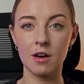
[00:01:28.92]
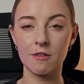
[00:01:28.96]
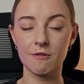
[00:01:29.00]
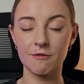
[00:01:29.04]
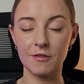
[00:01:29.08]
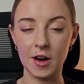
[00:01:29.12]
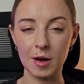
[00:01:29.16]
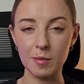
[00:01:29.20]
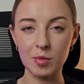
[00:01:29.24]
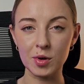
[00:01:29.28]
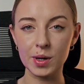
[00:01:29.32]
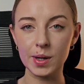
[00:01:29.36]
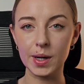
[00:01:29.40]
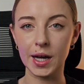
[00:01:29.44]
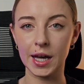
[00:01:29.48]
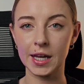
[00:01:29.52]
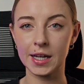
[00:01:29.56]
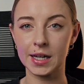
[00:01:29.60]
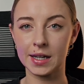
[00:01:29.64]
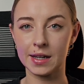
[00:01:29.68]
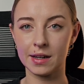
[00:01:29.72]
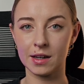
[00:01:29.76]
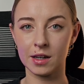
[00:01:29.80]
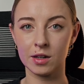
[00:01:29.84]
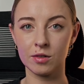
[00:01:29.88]

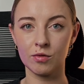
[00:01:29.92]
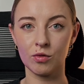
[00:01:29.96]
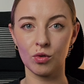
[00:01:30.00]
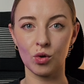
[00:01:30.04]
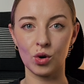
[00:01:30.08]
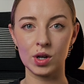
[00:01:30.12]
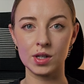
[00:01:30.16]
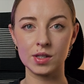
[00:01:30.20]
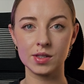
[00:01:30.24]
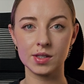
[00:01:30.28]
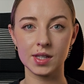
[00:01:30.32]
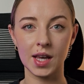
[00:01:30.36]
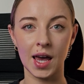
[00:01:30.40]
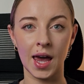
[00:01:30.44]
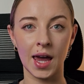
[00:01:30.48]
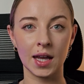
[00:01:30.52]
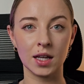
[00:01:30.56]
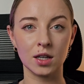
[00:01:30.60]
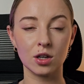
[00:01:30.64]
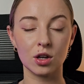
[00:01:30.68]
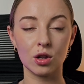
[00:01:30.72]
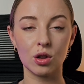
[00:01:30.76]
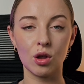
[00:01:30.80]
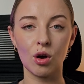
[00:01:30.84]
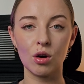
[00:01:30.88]
fabricated invoice,
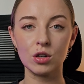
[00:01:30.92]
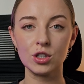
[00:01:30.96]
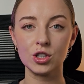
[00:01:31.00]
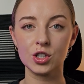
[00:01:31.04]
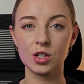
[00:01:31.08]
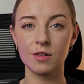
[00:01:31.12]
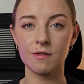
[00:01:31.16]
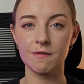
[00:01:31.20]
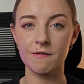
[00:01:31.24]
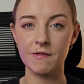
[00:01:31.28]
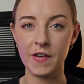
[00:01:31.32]
and lodged